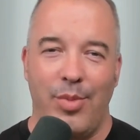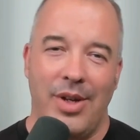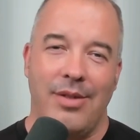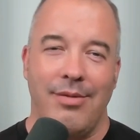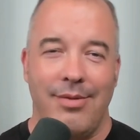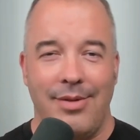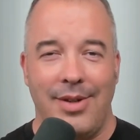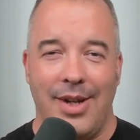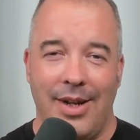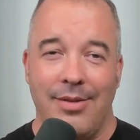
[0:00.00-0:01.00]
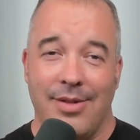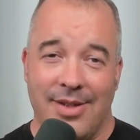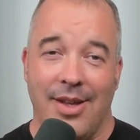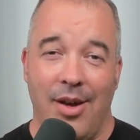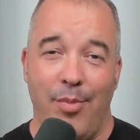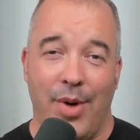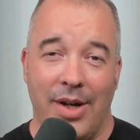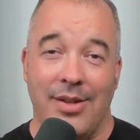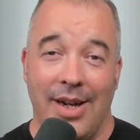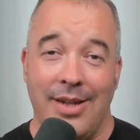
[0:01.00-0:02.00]
but, slow
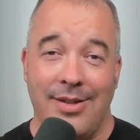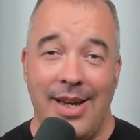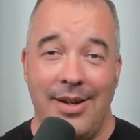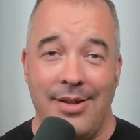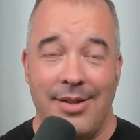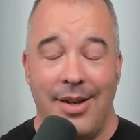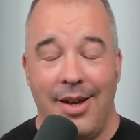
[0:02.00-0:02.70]
by today's standards.